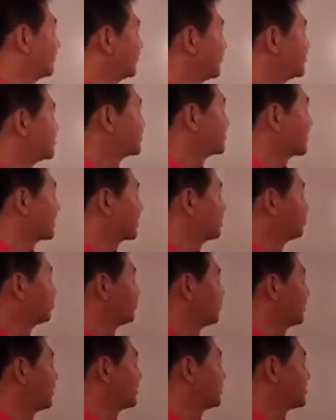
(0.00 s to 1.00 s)
And the
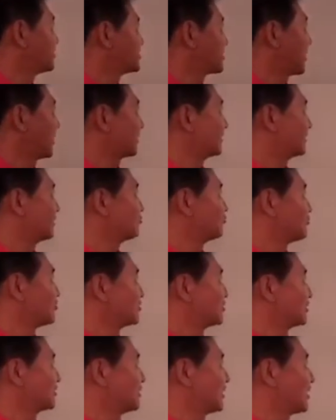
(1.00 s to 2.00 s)
second one is I deal
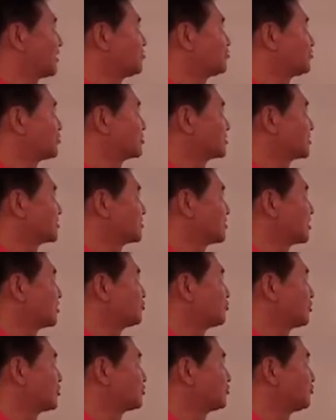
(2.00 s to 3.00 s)
with the dangerous
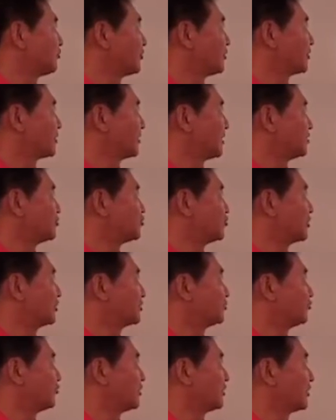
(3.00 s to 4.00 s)
situation with
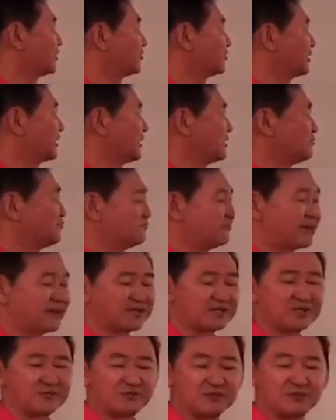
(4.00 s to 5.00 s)
agility without
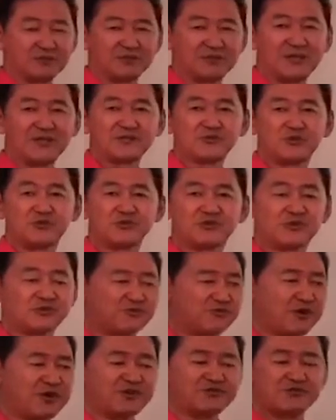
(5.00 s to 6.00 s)
embarrassment. There's also
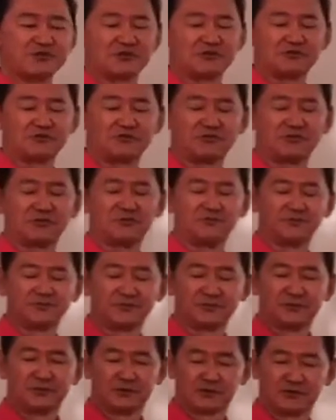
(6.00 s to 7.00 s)
a question
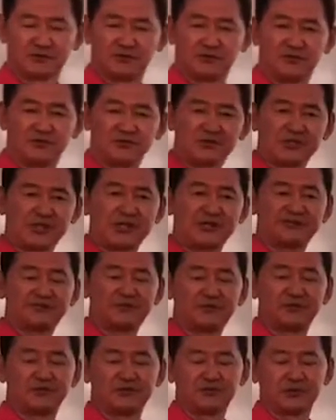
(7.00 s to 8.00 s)
to stand
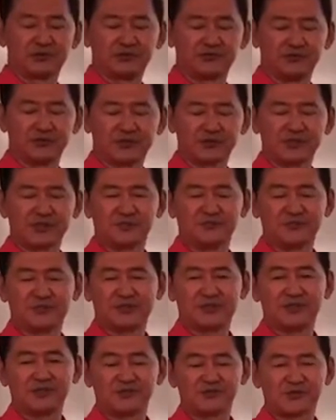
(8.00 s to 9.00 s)
for some
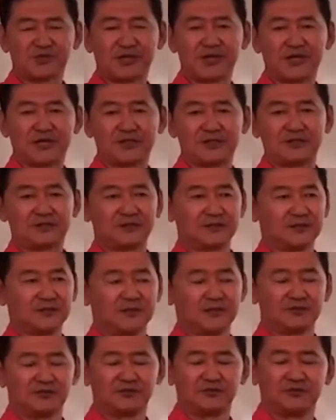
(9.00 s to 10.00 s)
style
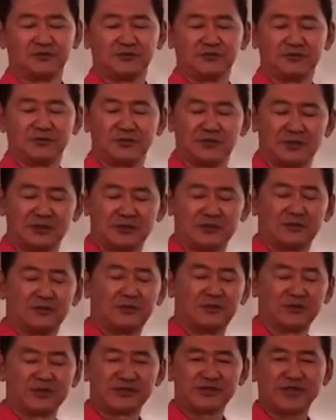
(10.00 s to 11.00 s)

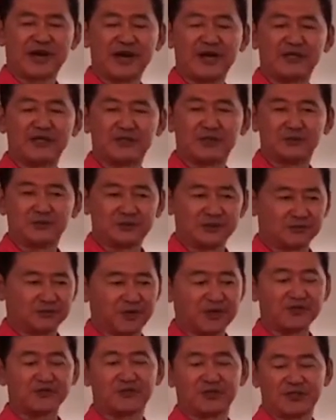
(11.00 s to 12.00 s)
on the side of the
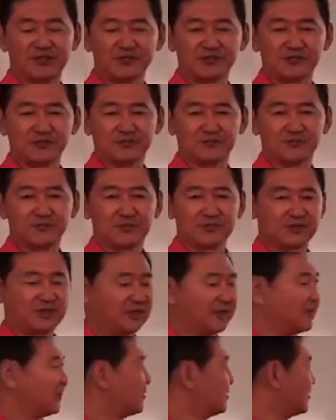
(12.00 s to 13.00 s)
rationalism.
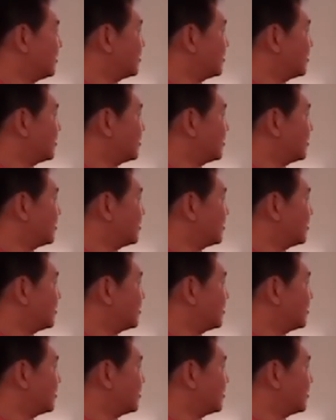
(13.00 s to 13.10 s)
Okay.